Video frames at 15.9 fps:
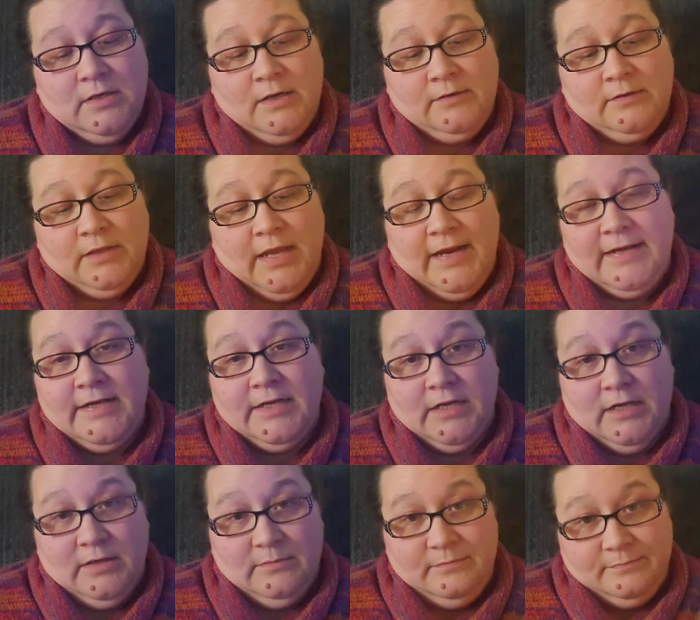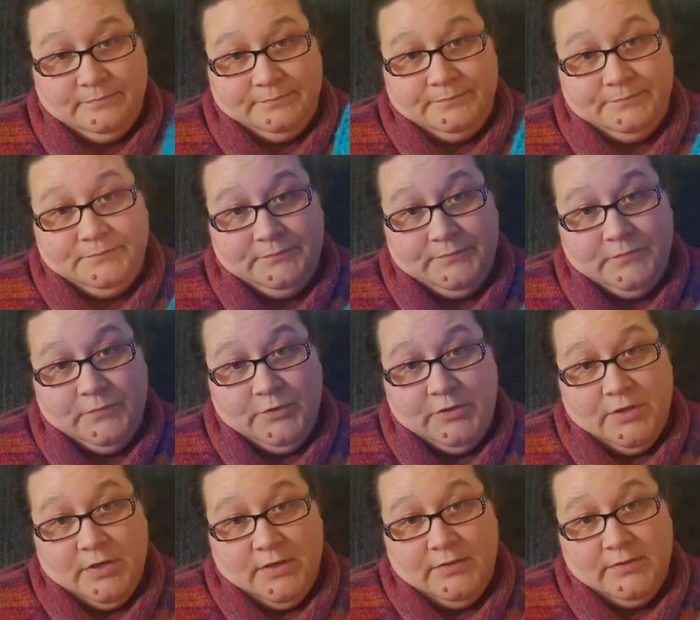lining up with
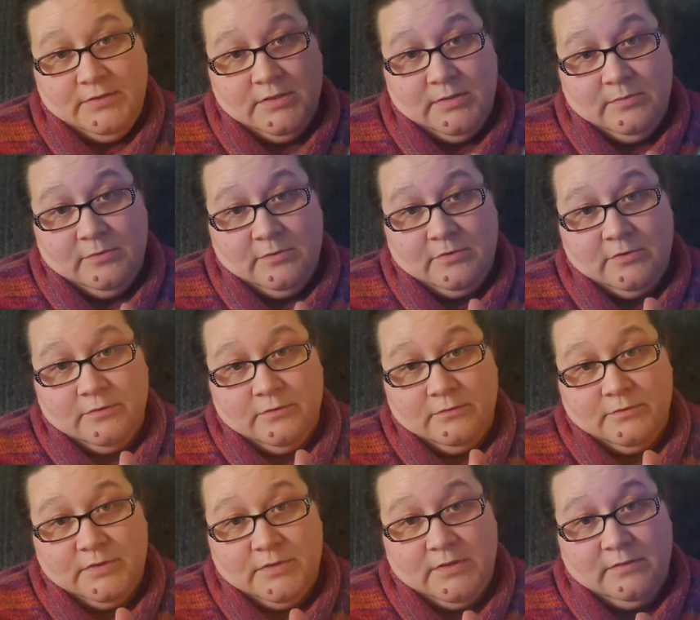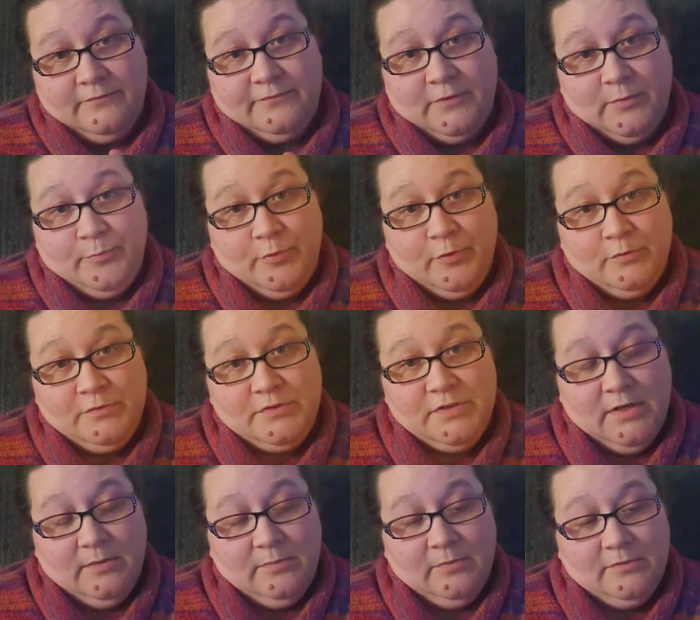all the front post
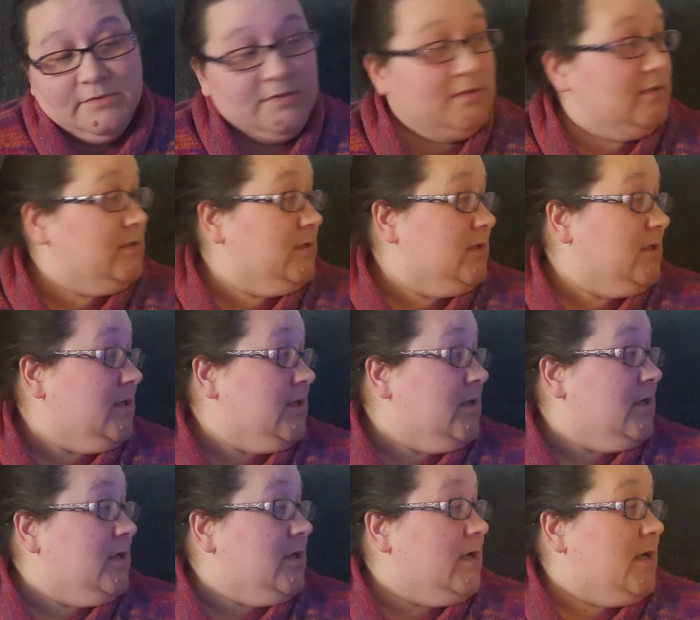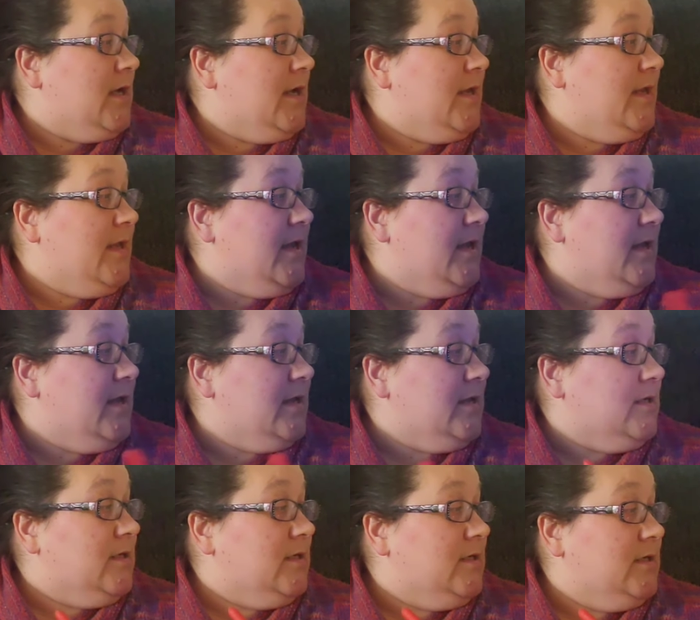doubles, and
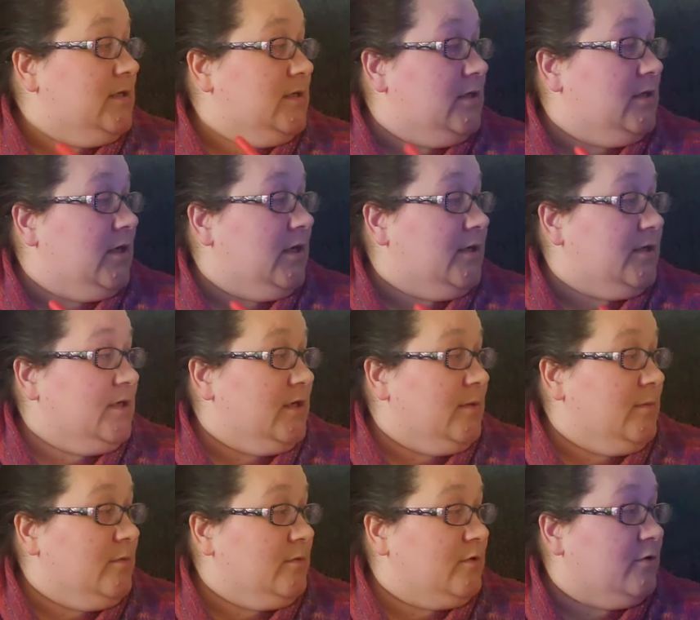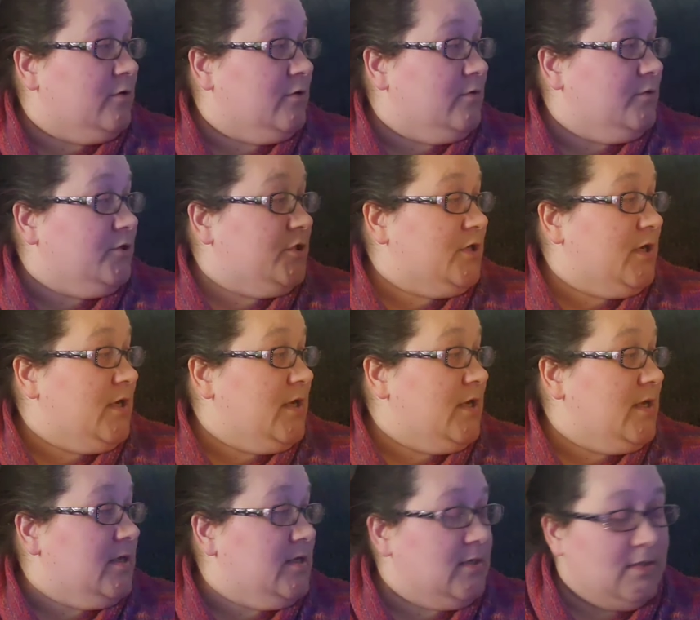then a double
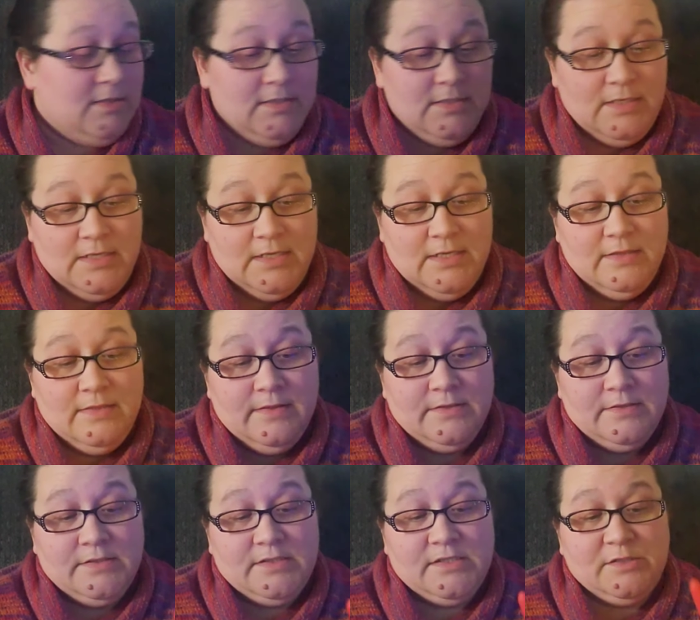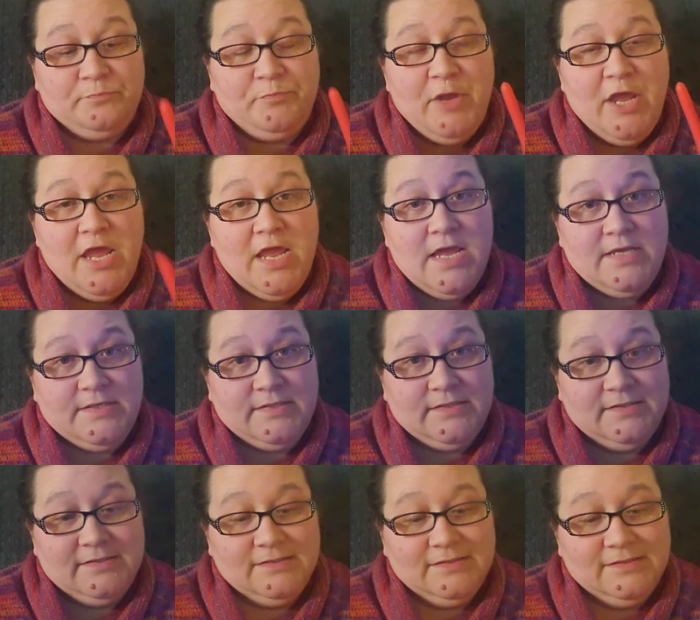crochet in the space